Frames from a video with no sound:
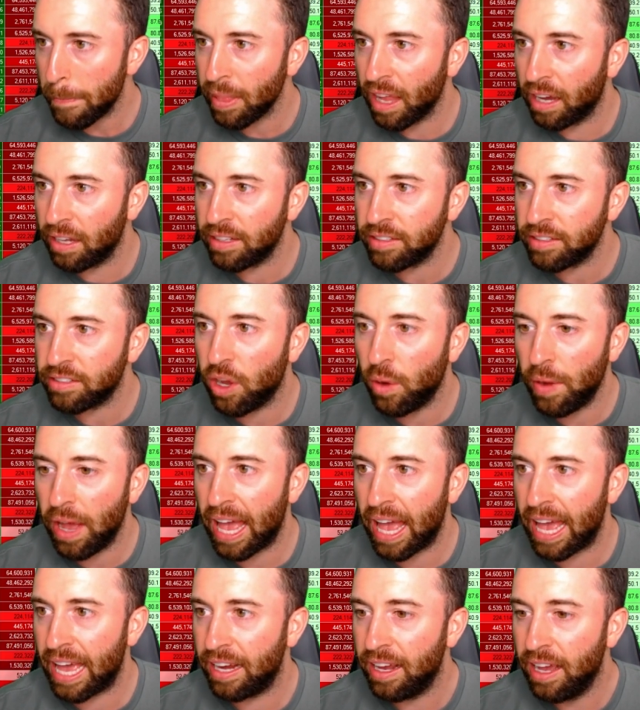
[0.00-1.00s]
Let's go
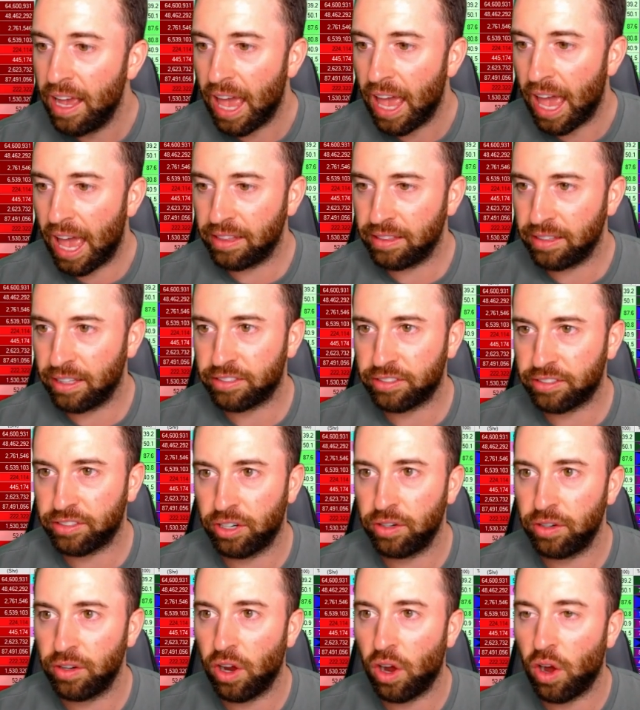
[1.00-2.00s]
ahead and let's
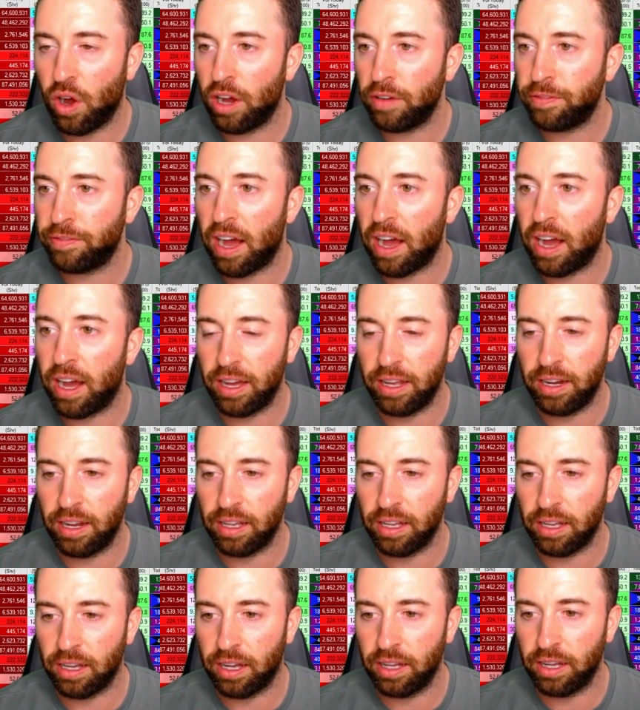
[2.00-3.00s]
turn off on
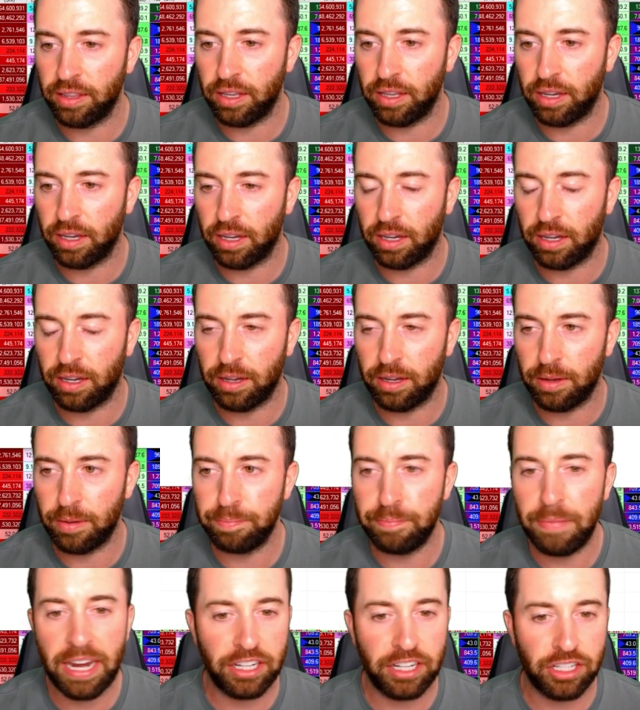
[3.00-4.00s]
the
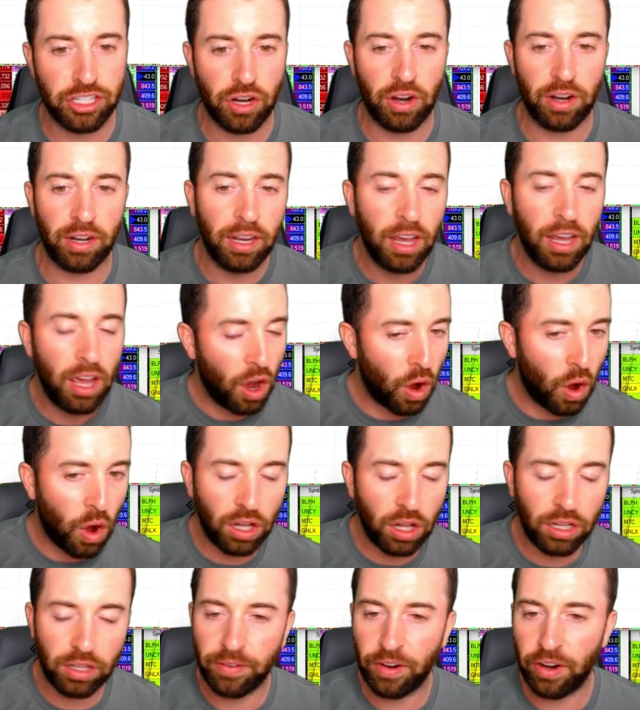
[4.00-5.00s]
minute chart
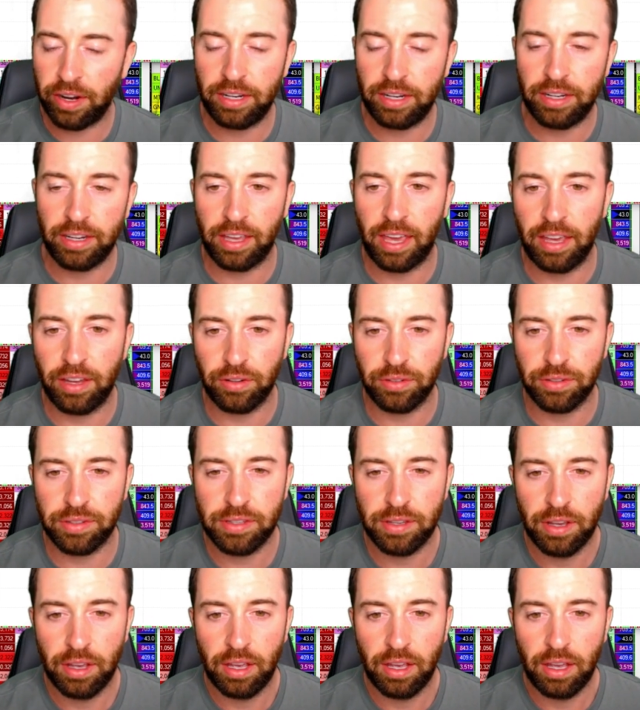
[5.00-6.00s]
all of our indicators.